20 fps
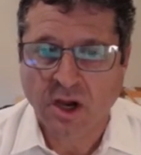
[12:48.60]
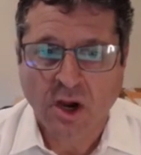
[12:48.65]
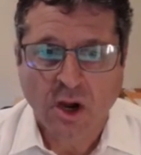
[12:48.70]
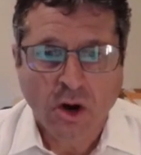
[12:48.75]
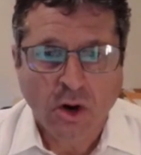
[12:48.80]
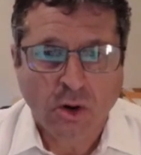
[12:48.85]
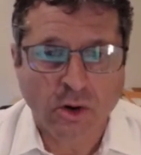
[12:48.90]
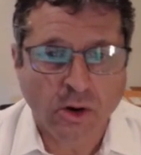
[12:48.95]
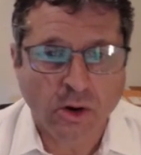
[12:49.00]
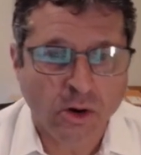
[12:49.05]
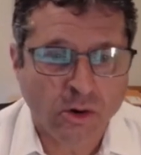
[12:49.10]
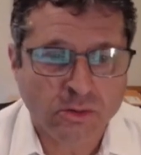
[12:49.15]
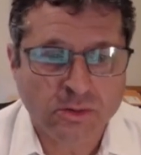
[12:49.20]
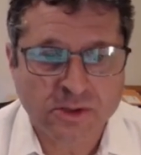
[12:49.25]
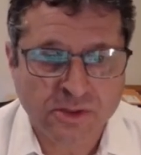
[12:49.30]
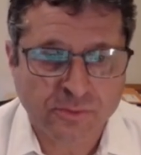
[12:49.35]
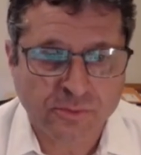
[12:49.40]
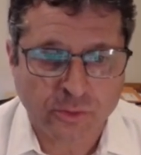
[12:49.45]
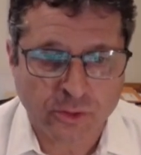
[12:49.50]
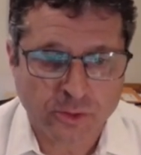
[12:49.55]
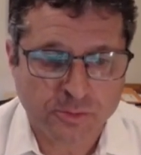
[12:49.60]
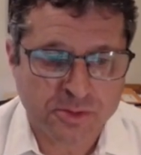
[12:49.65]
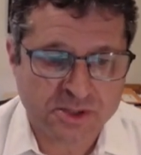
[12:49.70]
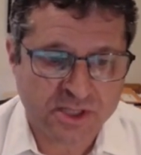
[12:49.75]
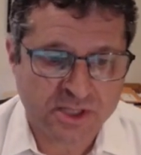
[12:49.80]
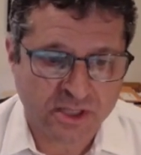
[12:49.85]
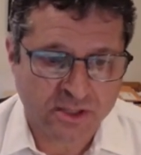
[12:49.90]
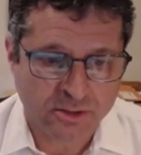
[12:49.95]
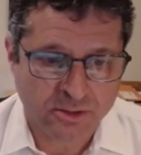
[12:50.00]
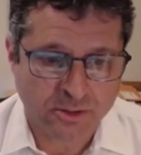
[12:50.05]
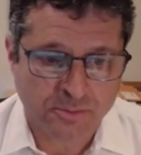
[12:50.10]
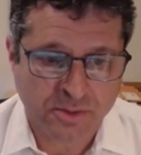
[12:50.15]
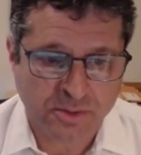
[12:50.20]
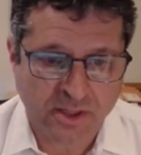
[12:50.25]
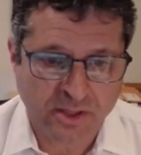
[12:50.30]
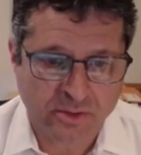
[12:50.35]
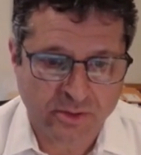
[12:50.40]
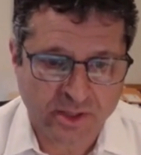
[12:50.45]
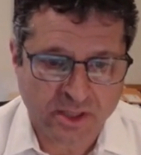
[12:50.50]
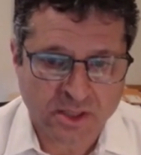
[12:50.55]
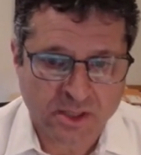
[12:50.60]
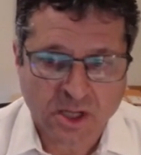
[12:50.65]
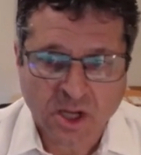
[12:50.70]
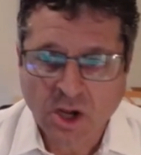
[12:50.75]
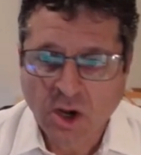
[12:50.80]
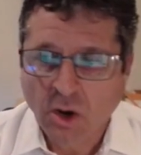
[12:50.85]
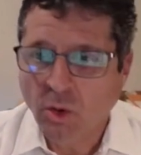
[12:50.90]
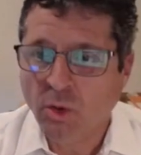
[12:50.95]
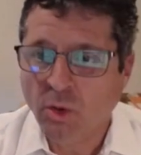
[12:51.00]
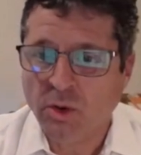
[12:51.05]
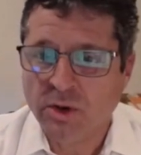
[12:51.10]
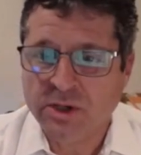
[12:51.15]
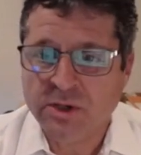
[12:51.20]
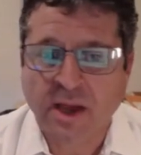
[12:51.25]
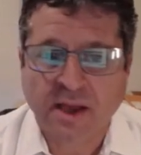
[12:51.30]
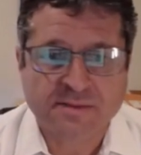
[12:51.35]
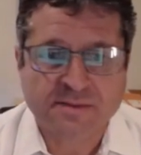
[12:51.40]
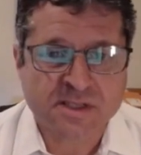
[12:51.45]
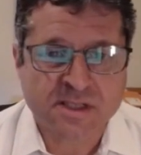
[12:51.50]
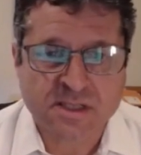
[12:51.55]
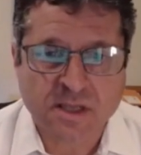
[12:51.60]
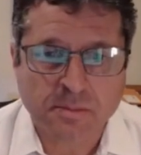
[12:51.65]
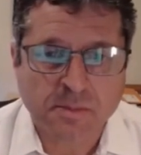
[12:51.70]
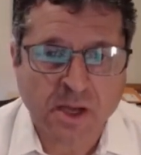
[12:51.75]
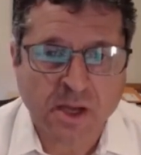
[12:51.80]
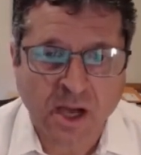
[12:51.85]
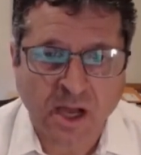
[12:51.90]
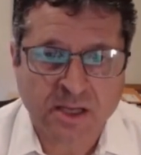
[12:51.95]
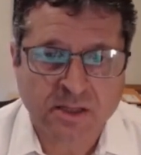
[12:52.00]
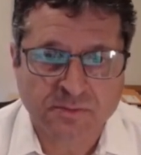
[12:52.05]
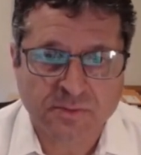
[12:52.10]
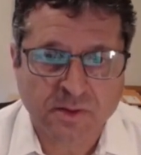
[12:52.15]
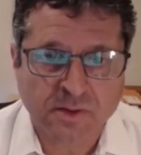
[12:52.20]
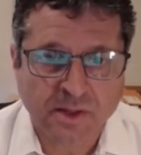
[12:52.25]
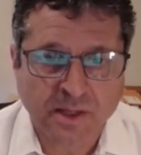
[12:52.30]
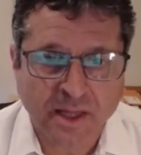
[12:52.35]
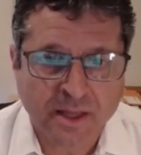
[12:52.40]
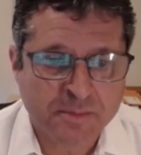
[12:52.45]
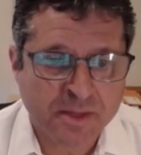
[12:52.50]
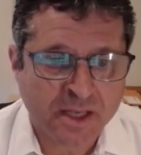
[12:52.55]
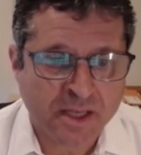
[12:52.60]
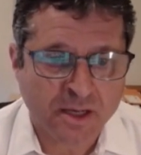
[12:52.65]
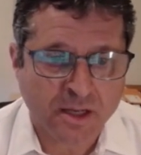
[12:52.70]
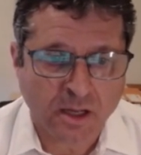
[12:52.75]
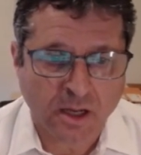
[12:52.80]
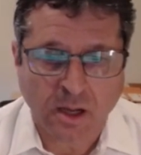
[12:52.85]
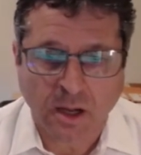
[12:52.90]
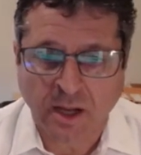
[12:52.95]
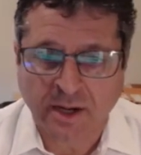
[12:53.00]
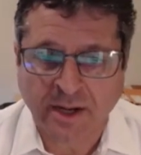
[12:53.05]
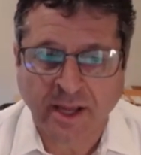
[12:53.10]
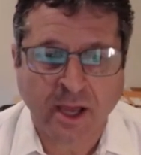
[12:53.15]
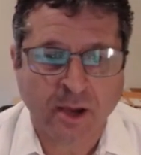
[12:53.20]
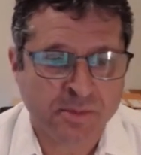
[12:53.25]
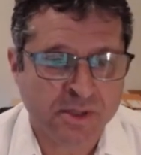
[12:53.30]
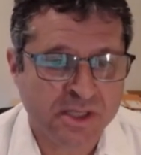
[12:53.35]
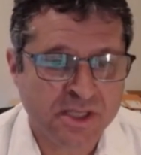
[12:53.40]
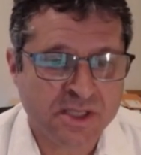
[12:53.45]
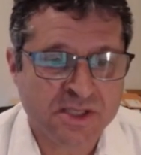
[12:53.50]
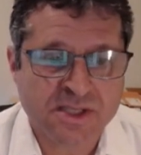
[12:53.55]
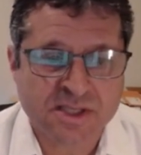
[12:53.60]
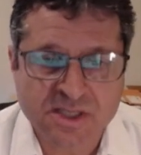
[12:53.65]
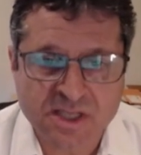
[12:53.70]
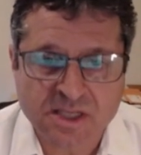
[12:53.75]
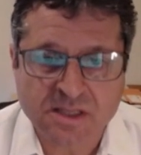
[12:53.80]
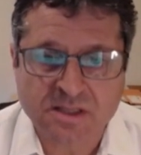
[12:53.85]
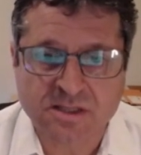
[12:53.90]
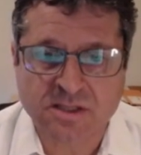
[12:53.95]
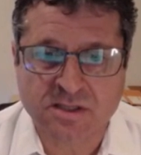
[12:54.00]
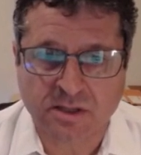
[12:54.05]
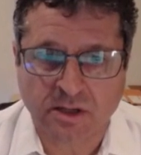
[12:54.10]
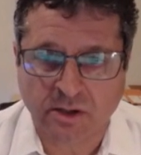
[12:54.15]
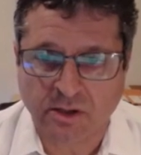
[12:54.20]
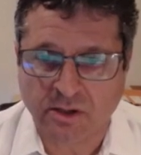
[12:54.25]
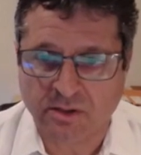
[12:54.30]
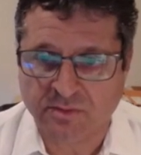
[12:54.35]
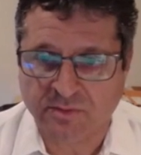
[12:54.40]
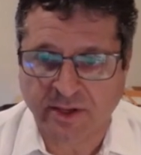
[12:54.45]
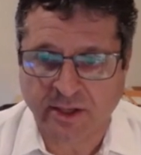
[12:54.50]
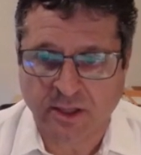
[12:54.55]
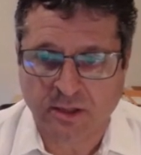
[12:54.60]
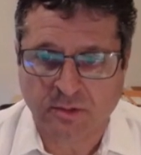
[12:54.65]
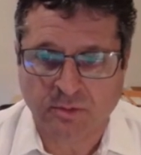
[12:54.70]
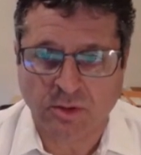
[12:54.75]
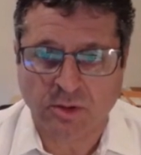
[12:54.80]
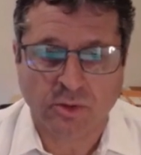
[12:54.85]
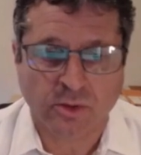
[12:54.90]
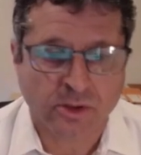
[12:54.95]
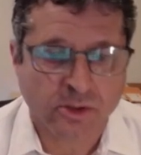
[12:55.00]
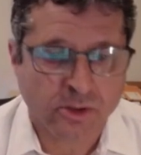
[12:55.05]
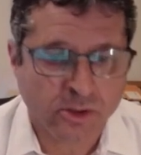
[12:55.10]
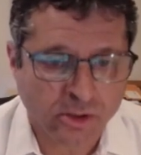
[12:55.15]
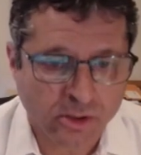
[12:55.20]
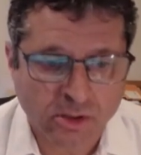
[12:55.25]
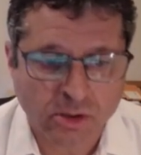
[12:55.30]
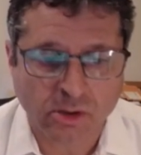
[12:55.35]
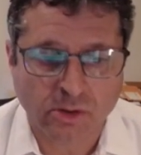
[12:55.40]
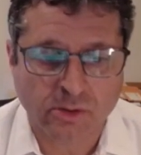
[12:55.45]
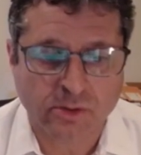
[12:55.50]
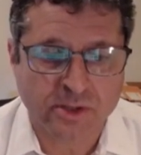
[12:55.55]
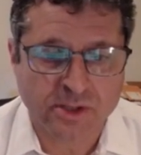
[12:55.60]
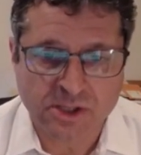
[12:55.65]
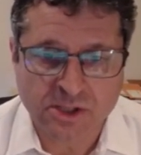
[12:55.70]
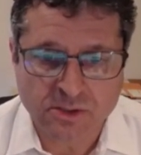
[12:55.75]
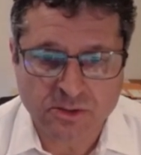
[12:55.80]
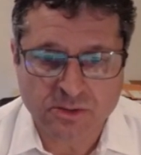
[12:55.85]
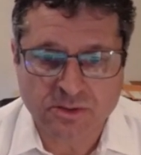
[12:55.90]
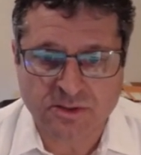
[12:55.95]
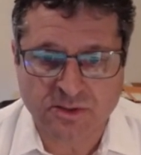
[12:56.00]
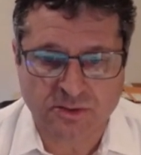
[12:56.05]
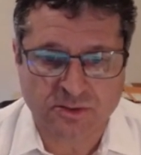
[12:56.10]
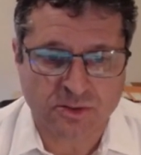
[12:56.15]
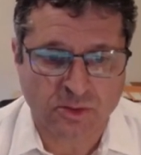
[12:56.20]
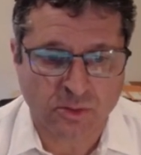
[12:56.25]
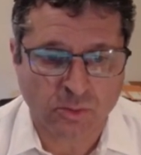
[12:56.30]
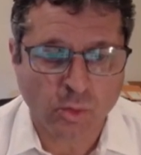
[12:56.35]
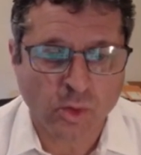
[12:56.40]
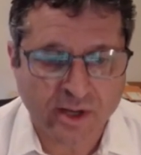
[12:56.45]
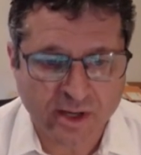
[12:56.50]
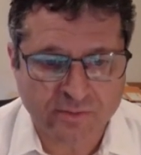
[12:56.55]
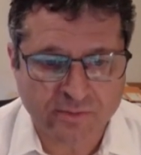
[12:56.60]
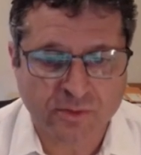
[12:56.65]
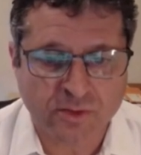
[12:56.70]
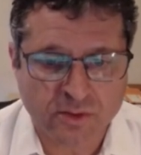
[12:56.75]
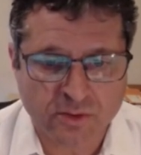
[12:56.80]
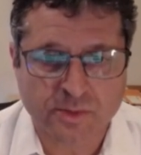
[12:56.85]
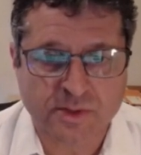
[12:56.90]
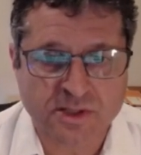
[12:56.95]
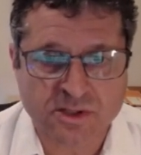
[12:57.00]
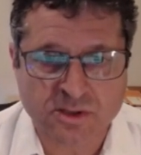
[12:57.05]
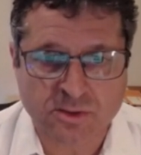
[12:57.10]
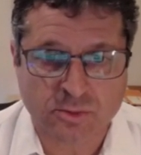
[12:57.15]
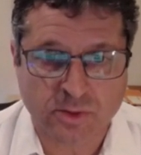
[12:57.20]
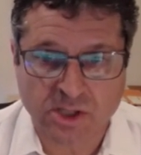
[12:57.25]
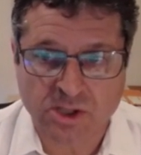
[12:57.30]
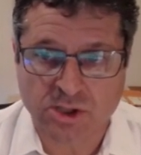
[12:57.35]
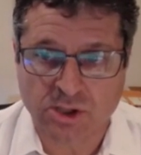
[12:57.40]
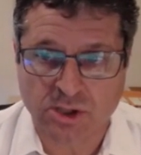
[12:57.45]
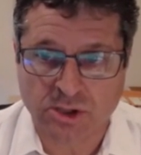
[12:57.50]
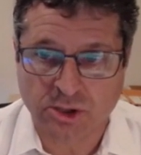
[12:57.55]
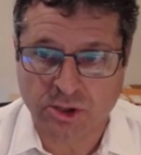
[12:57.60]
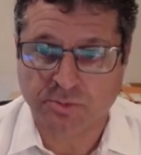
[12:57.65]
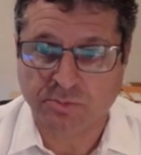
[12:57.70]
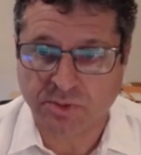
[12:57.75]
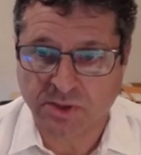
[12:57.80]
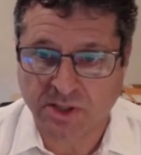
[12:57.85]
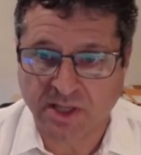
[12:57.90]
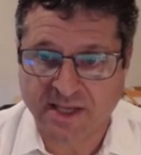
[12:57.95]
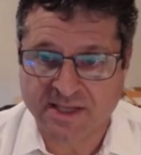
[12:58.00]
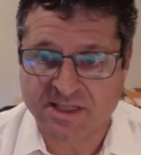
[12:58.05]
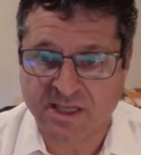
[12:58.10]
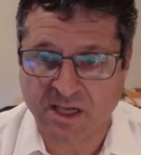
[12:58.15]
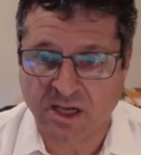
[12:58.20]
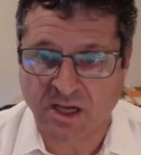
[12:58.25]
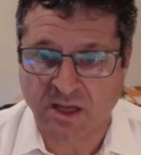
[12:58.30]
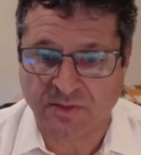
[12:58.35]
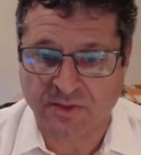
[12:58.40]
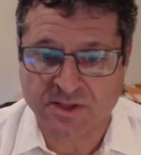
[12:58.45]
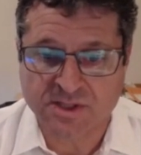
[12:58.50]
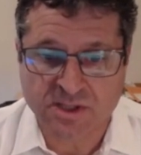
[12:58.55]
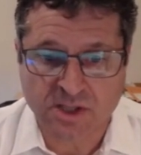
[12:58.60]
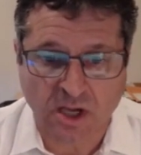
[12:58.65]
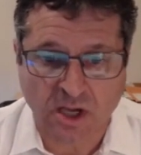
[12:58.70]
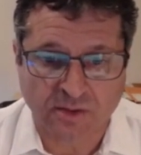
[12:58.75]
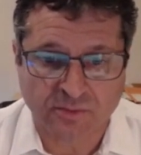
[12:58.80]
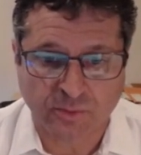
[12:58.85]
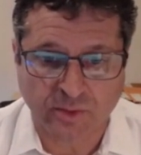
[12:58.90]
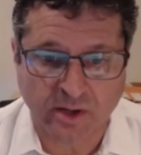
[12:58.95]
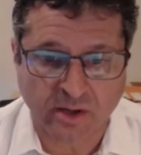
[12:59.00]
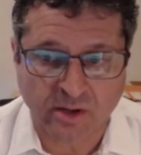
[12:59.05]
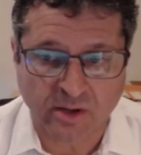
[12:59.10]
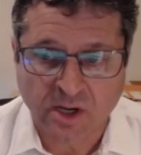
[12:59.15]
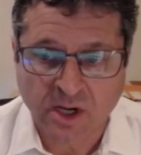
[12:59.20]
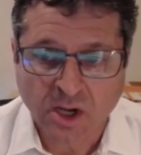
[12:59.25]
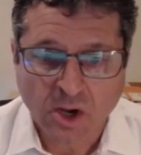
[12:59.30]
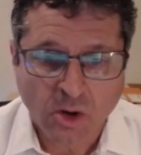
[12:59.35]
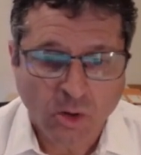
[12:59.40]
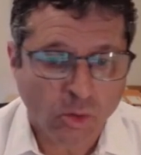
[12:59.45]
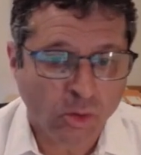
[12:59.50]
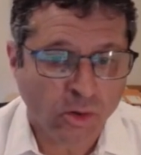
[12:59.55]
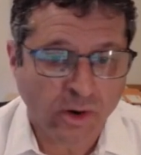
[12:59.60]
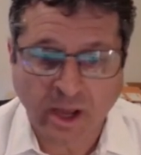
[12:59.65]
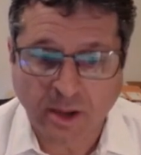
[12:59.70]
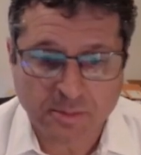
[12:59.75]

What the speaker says: or only for a particular period, or you have some kind of limit on how many seats are available, or concurrent users, or whatever the restriction you're placing on the software, or how